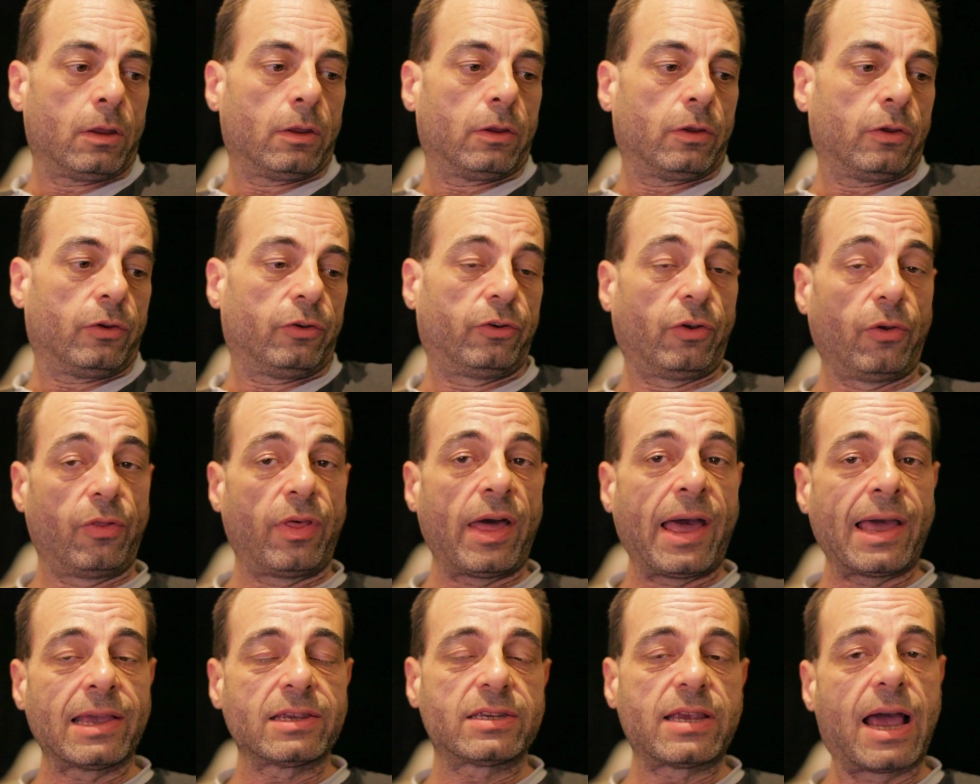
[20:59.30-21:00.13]
So
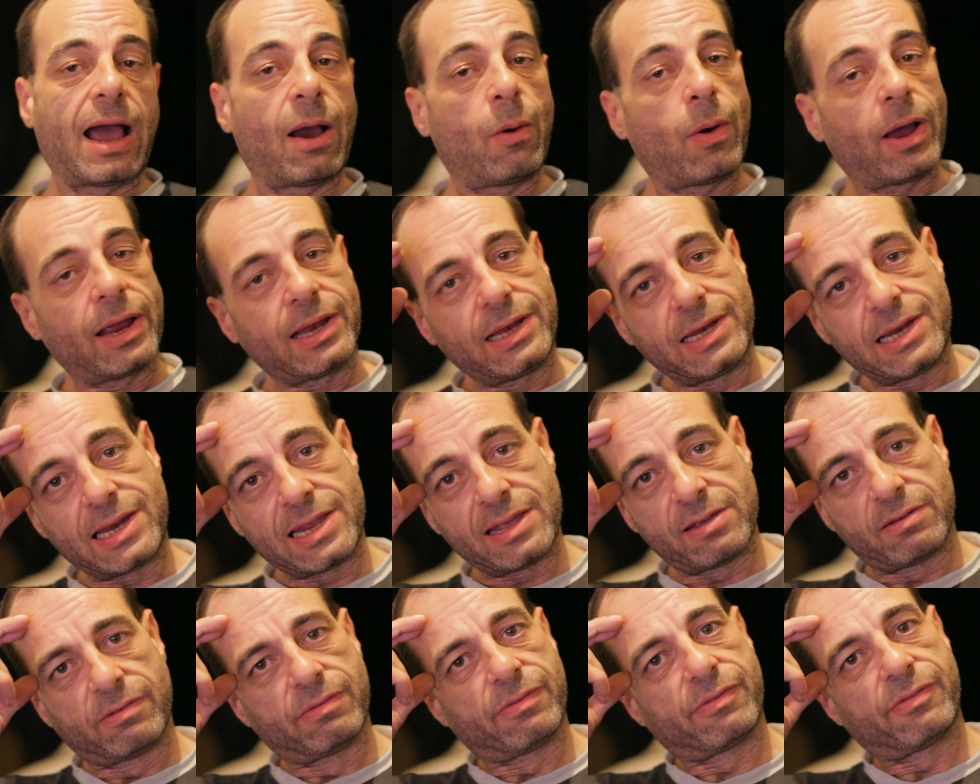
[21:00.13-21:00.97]
that's how I
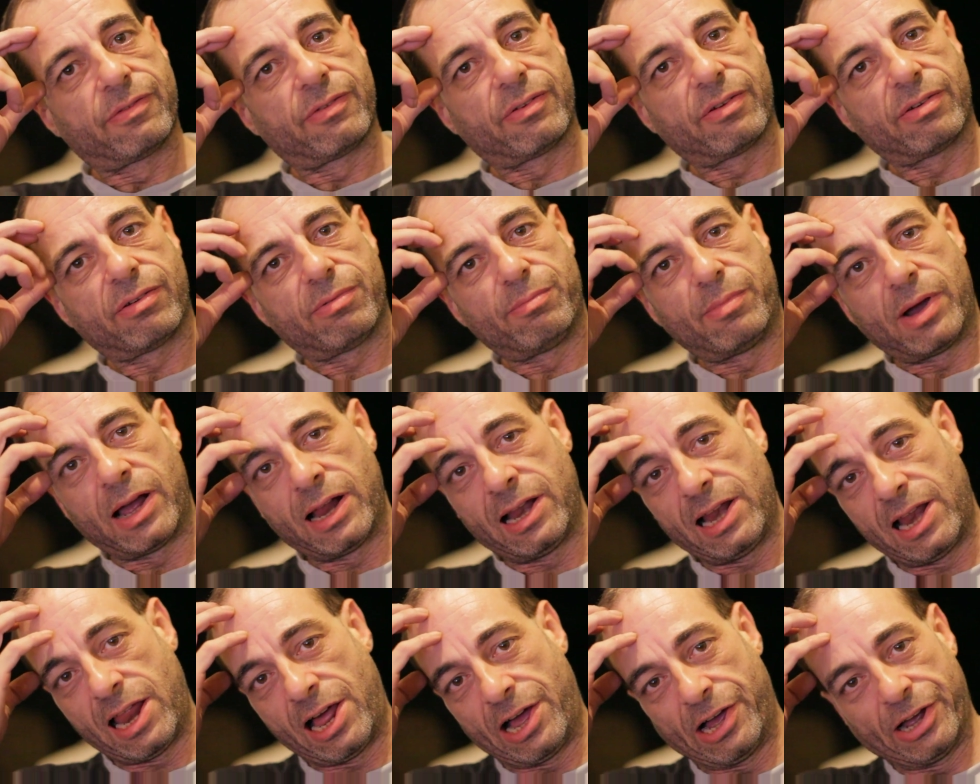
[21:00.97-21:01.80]
live my
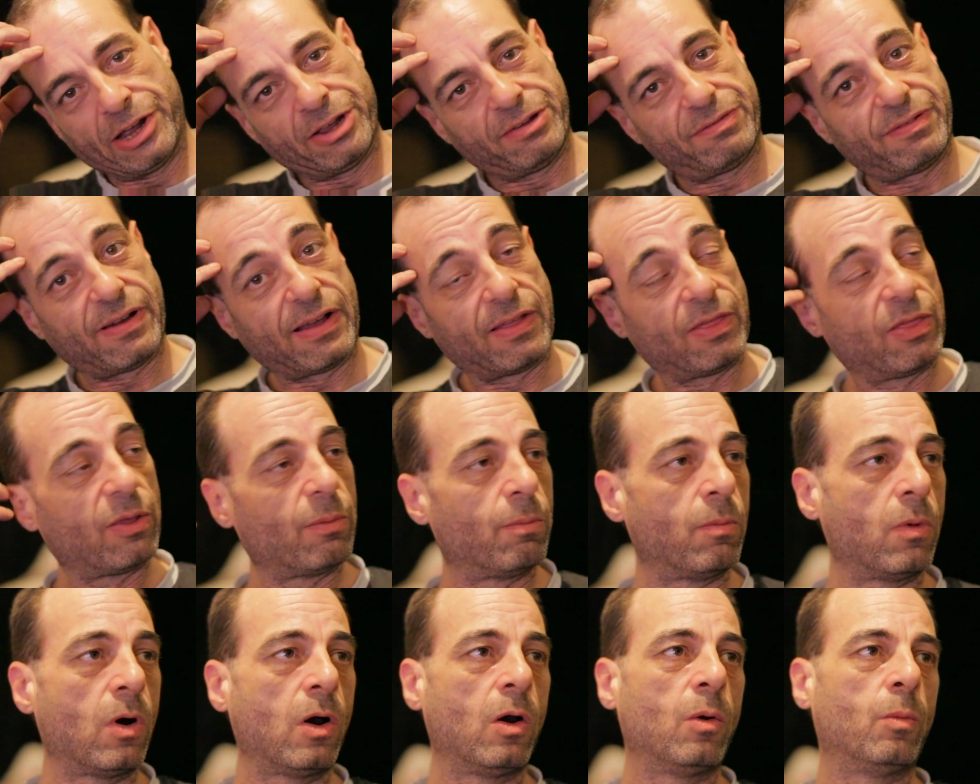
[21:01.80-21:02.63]
life at the
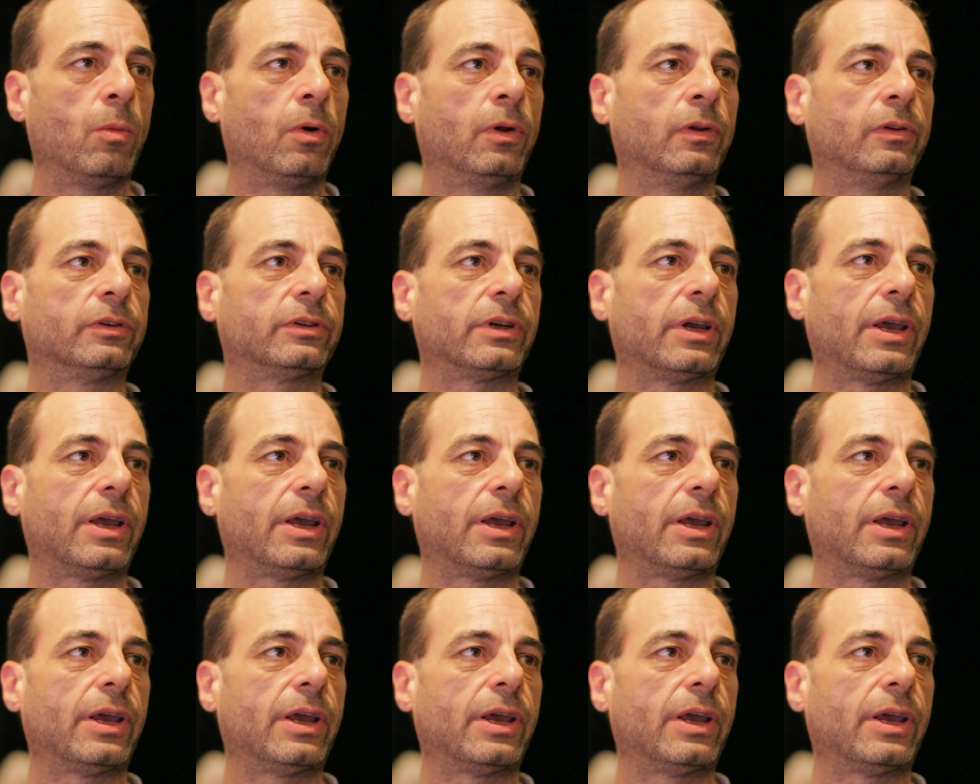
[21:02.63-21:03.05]
moment.